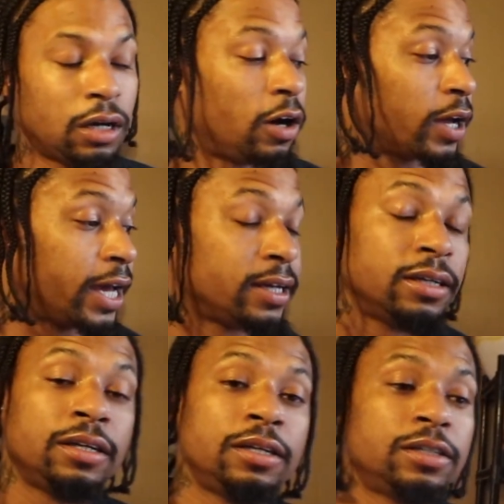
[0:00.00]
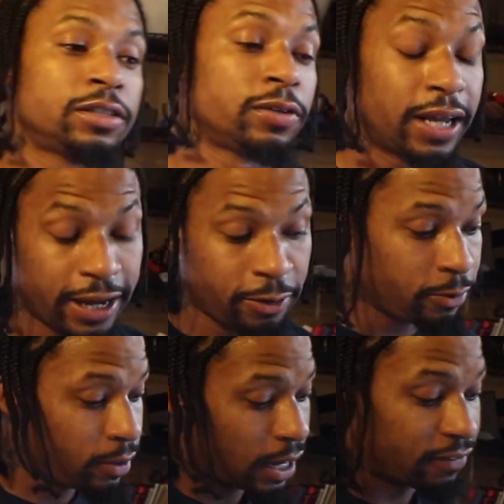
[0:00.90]
Okay, so
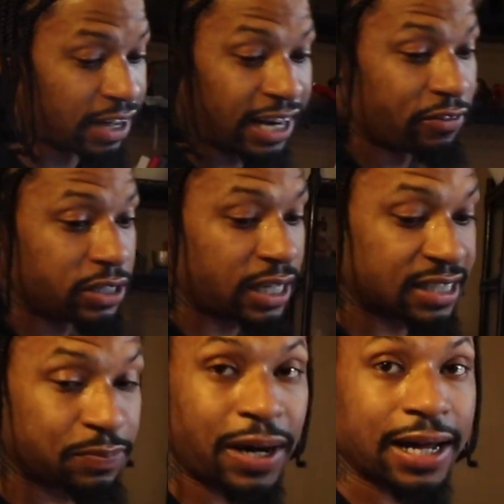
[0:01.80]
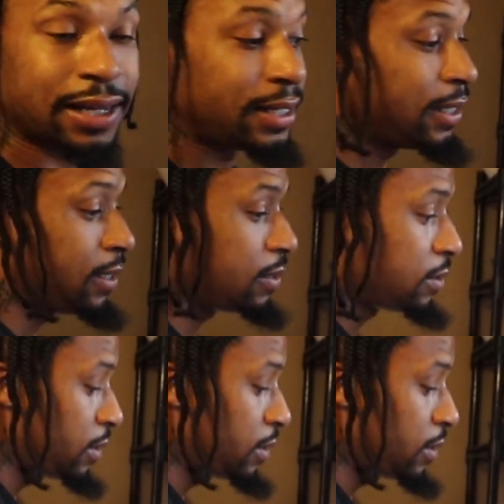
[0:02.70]
now I've got every tank spot cleaned,